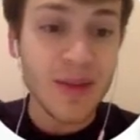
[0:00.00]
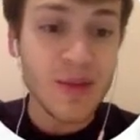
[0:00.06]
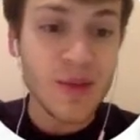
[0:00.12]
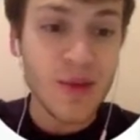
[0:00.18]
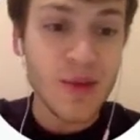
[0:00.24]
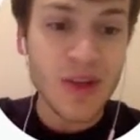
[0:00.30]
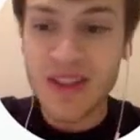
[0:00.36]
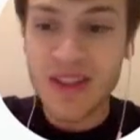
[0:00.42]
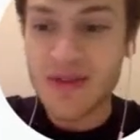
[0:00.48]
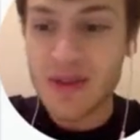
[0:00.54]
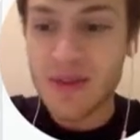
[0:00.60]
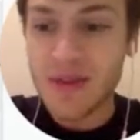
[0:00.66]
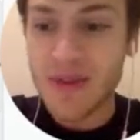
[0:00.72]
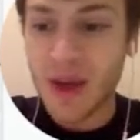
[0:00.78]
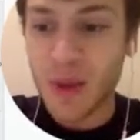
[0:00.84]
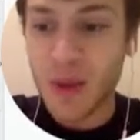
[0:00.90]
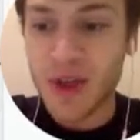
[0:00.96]
So I just left him
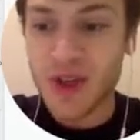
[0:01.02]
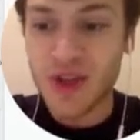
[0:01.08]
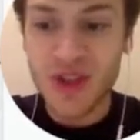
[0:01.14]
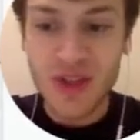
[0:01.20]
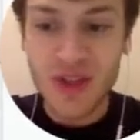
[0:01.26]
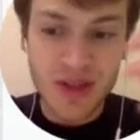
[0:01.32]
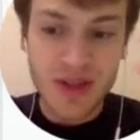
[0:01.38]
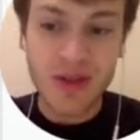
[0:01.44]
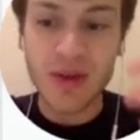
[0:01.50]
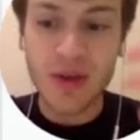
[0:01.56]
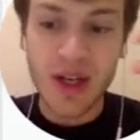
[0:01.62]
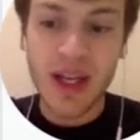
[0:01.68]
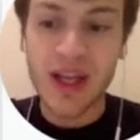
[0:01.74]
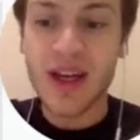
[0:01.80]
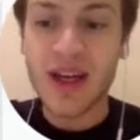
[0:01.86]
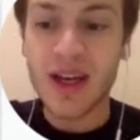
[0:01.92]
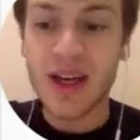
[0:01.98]
that question to
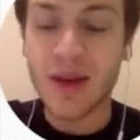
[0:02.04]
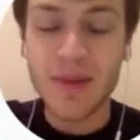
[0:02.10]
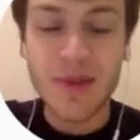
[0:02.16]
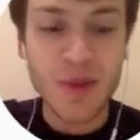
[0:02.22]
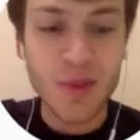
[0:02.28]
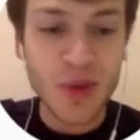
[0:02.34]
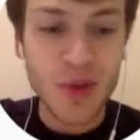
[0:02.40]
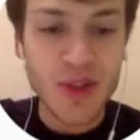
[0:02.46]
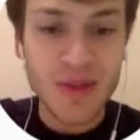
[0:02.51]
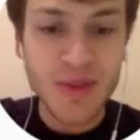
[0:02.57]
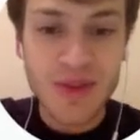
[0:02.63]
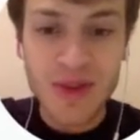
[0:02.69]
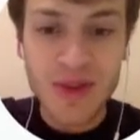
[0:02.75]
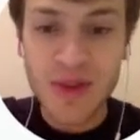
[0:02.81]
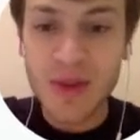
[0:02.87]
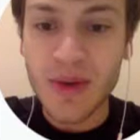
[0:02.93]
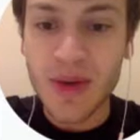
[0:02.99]
push him
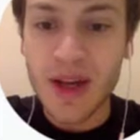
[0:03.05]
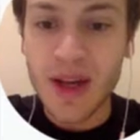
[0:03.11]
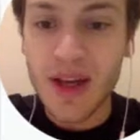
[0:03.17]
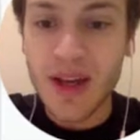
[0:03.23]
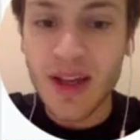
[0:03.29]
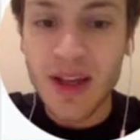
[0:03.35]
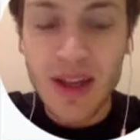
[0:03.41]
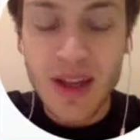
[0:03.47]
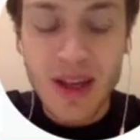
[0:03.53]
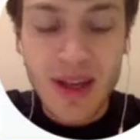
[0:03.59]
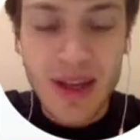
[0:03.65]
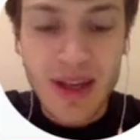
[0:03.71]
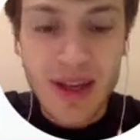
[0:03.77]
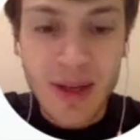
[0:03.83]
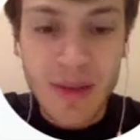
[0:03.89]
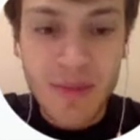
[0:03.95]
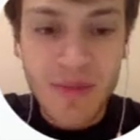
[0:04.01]
to
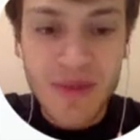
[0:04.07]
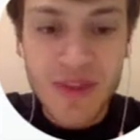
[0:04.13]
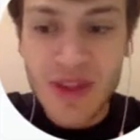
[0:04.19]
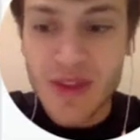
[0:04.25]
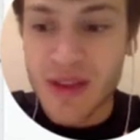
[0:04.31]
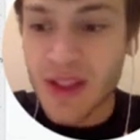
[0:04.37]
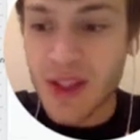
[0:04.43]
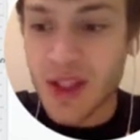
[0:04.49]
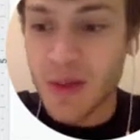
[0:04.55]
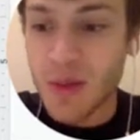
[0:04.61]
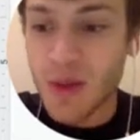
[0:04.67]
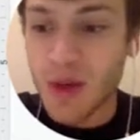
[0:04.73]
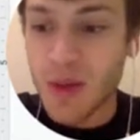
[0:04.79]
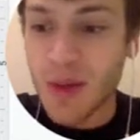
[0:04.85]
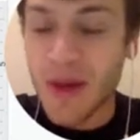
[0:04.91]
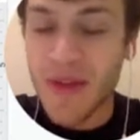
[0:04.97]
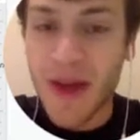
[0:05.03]
think a little bit
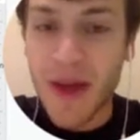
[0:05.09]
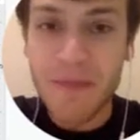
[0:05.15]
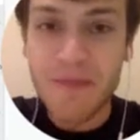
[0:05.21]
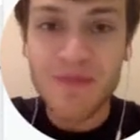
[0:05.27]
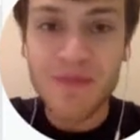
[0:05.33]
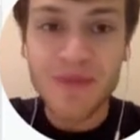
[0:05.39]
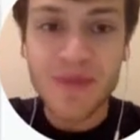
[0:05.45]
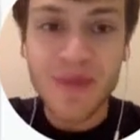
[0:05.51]
more about that.